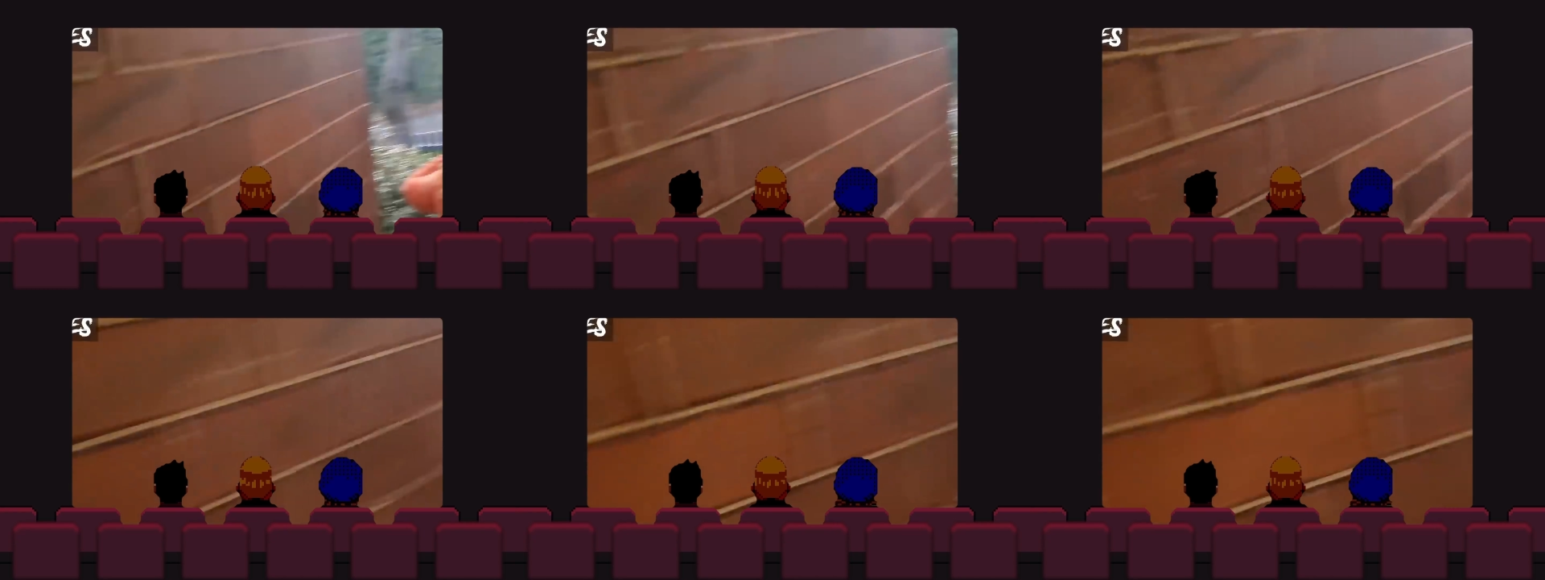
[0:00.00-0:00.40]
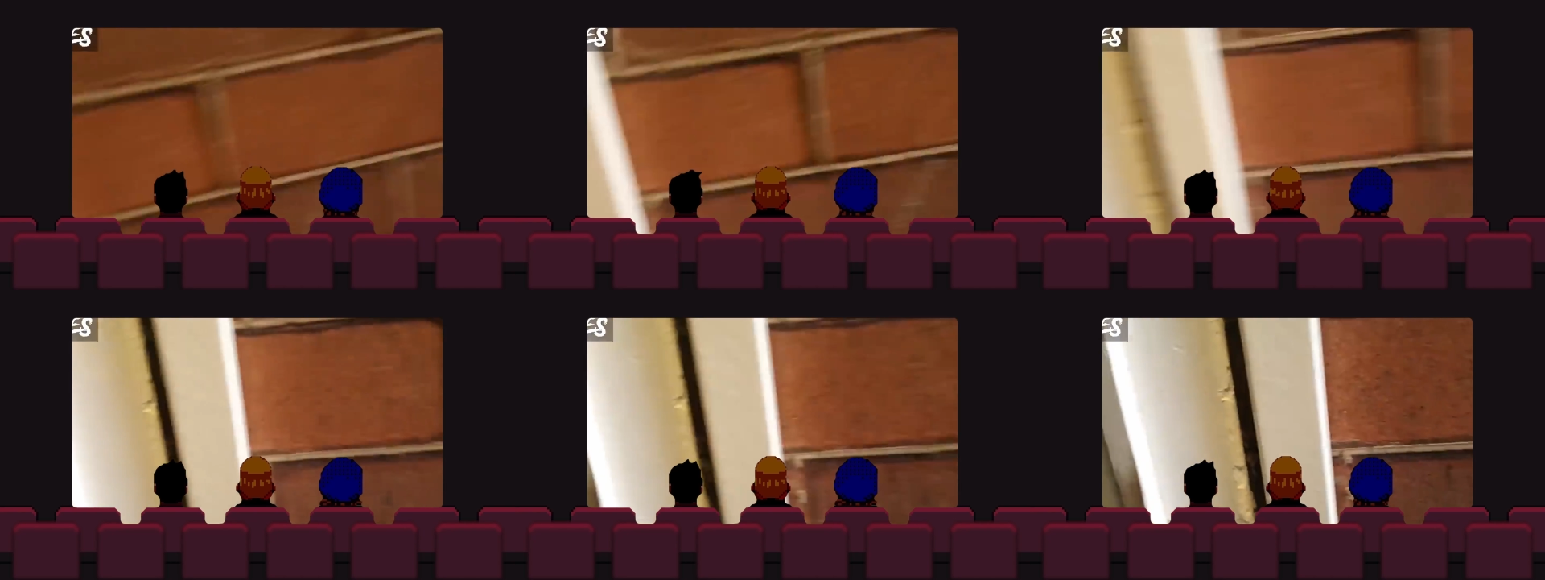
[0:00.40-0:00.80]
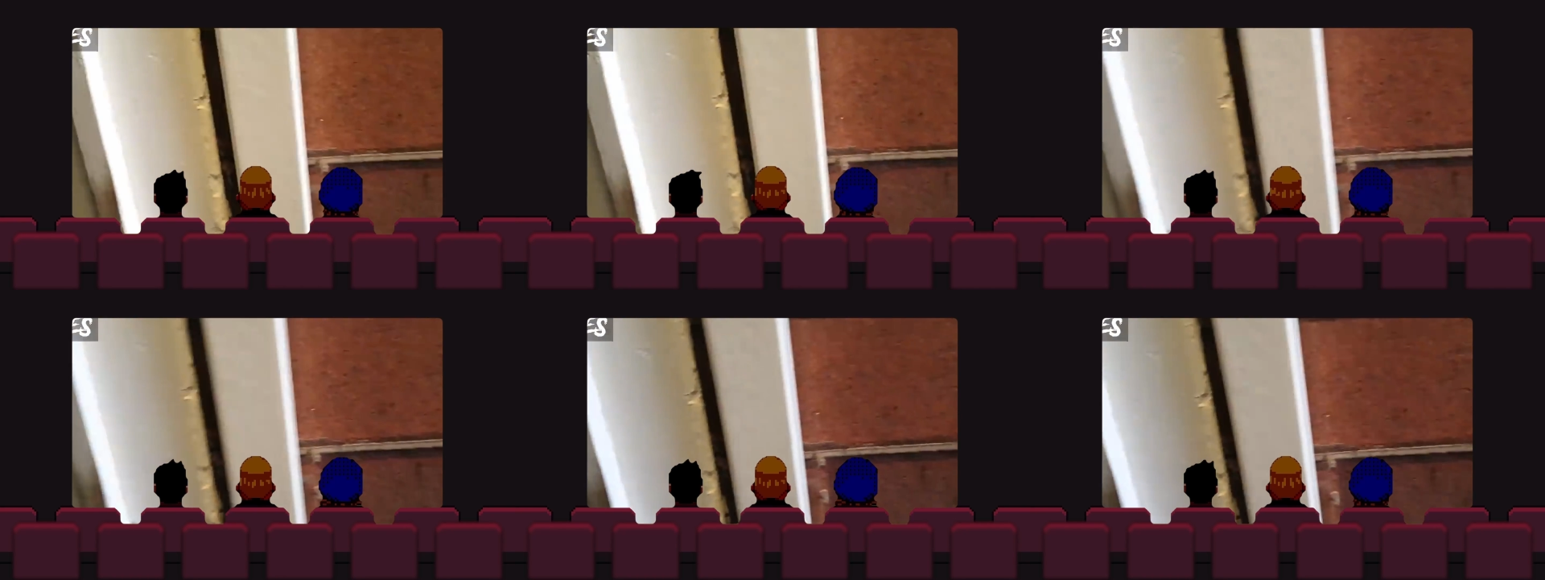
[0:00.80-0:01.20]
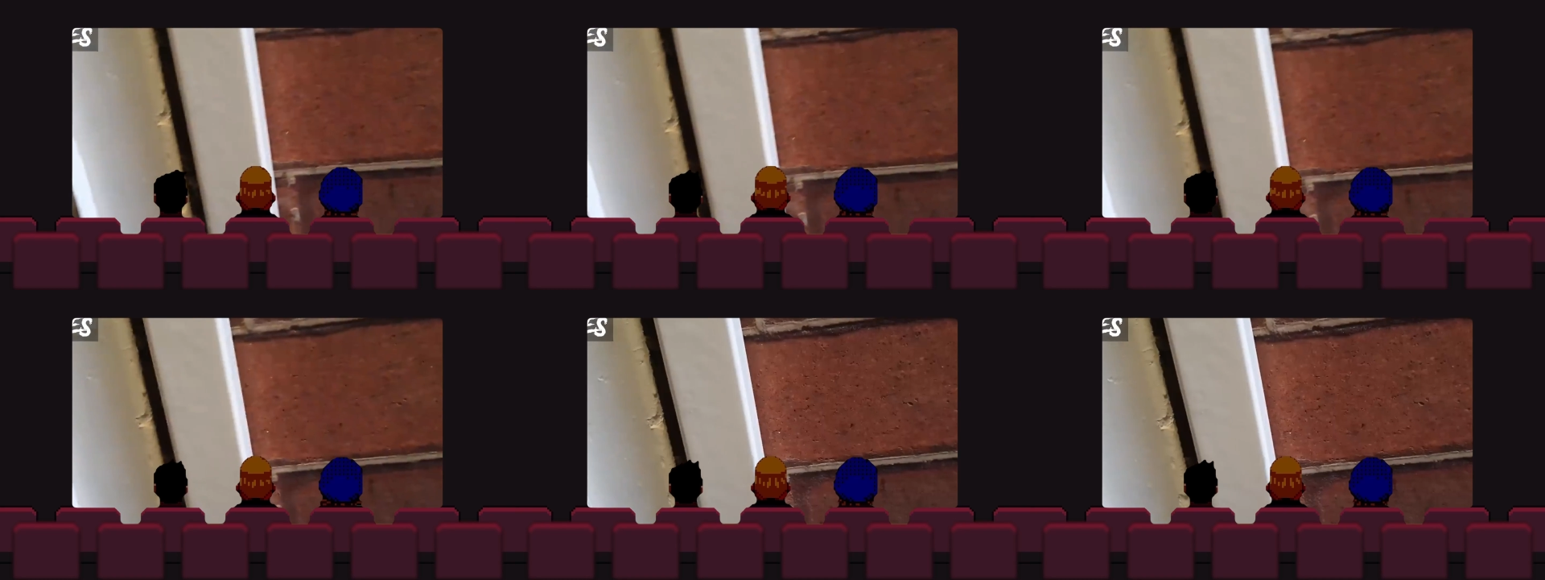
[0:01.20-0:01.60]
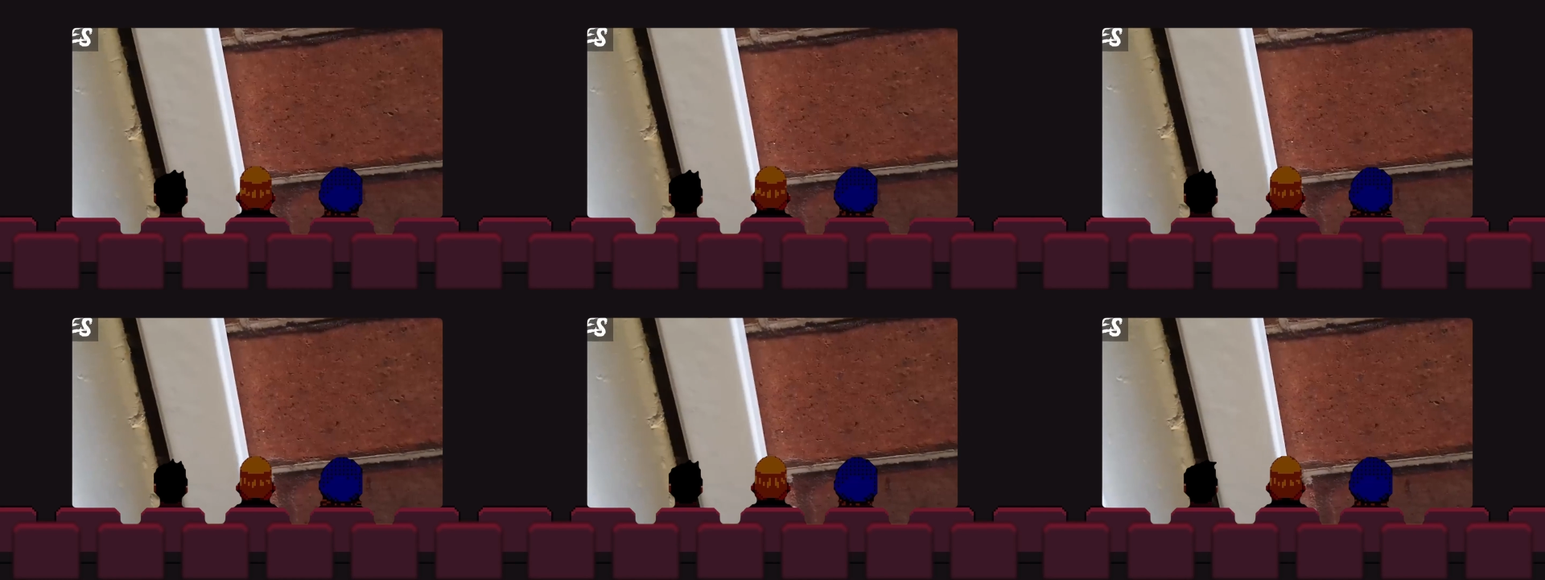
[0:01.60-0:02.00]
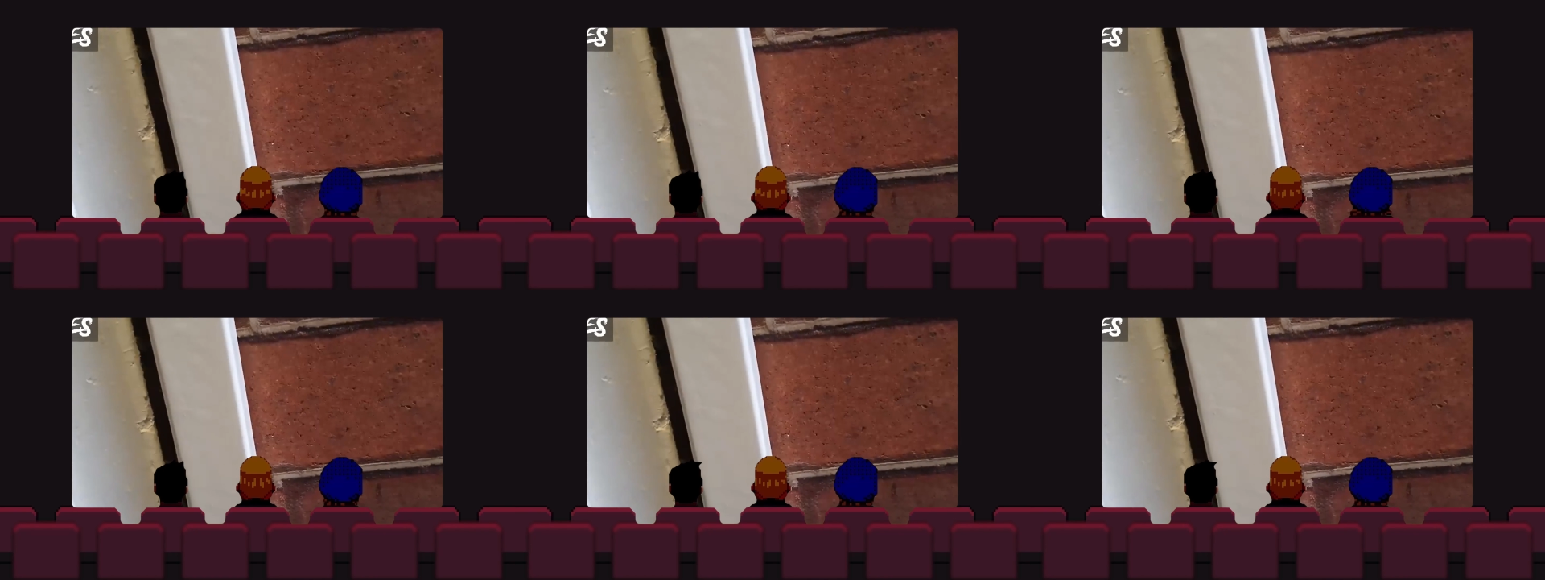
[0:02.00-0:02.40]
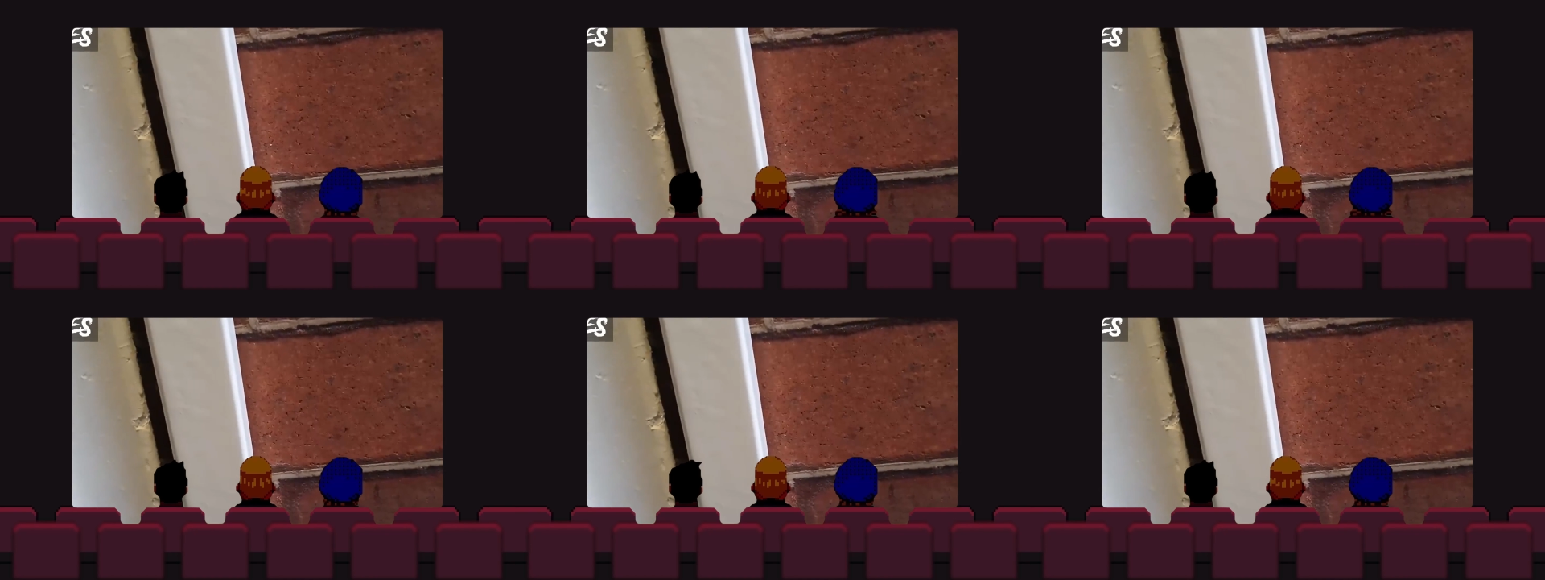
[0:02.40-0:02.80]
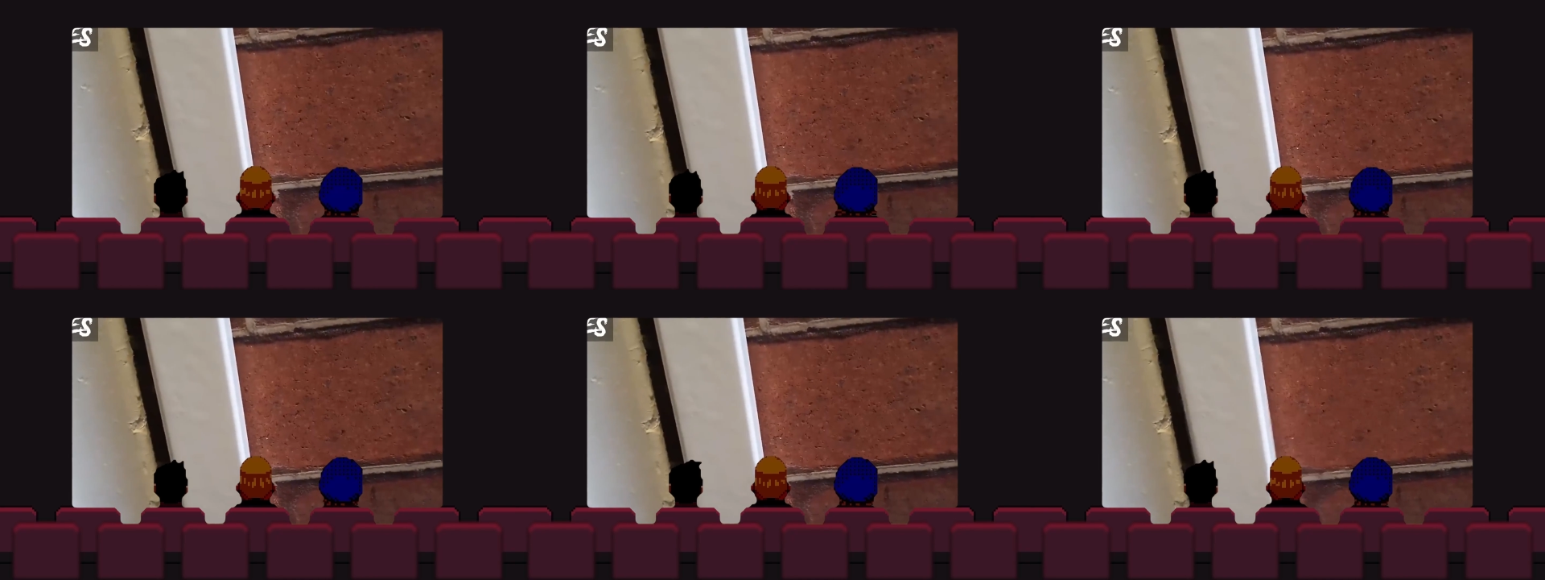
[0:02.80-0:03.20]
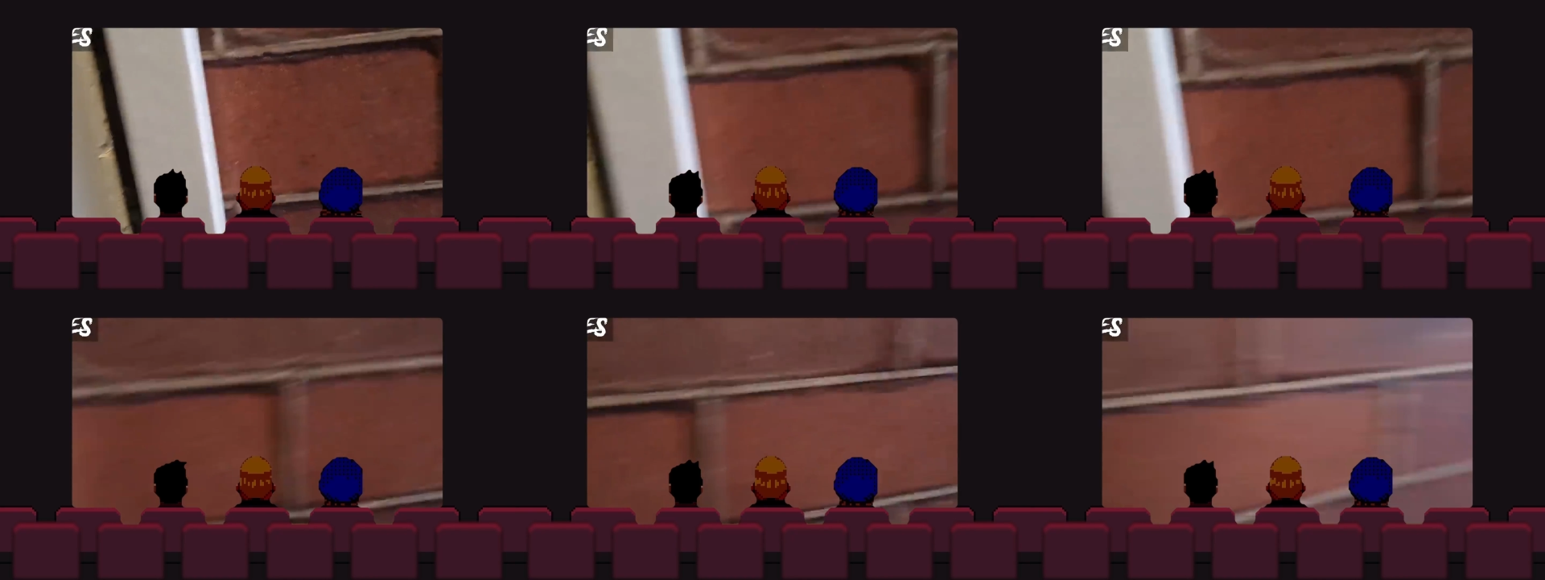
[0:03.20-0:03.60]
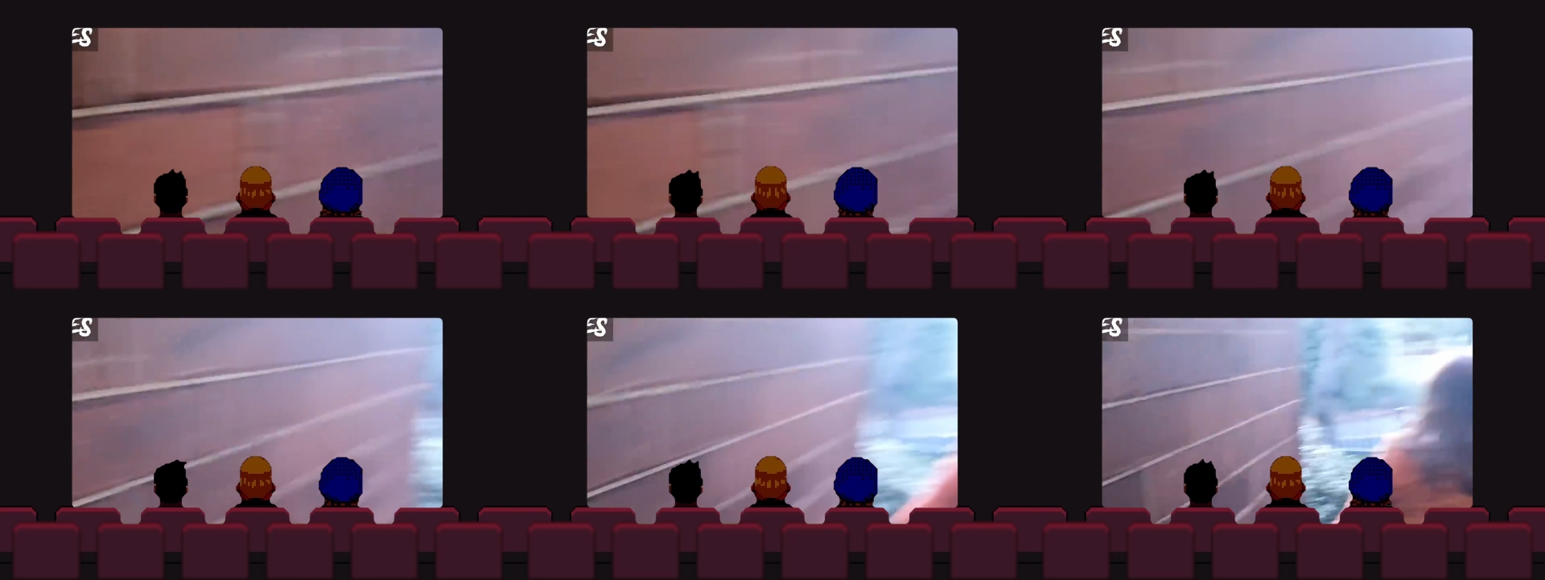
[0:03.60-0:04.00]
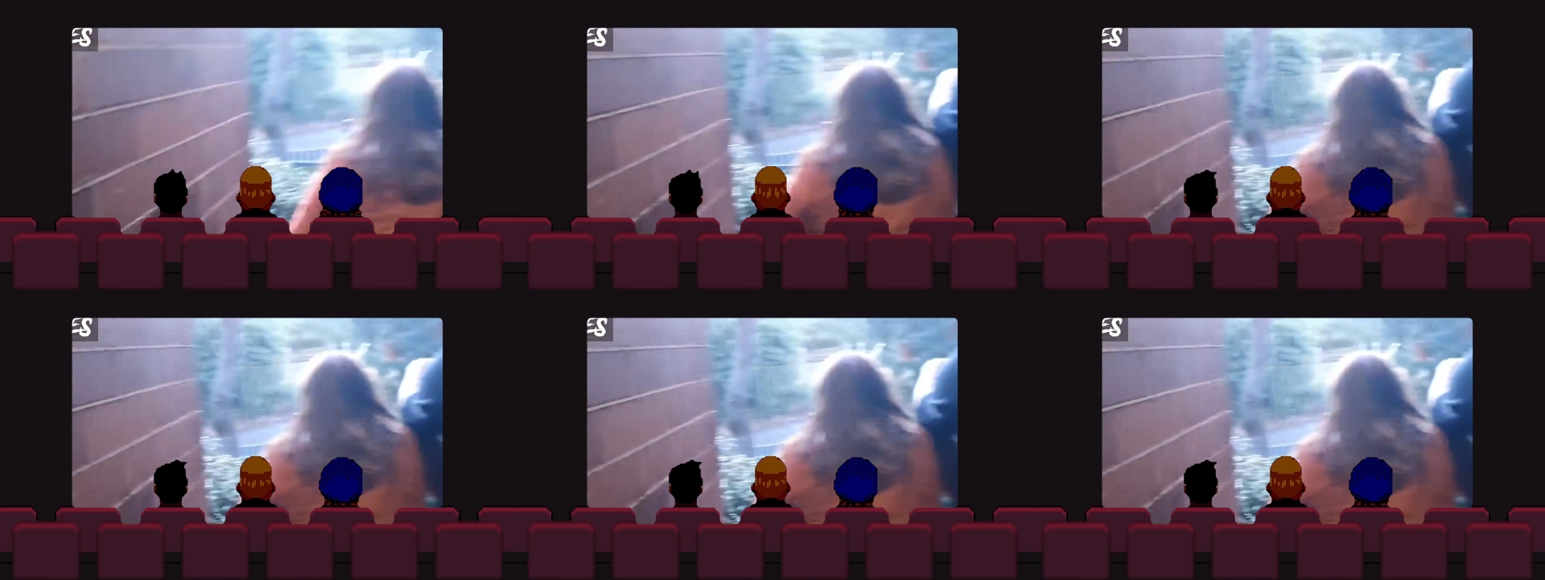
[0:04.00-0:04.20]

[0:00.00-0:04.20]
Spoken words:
No face is visible, so there are no lips to read.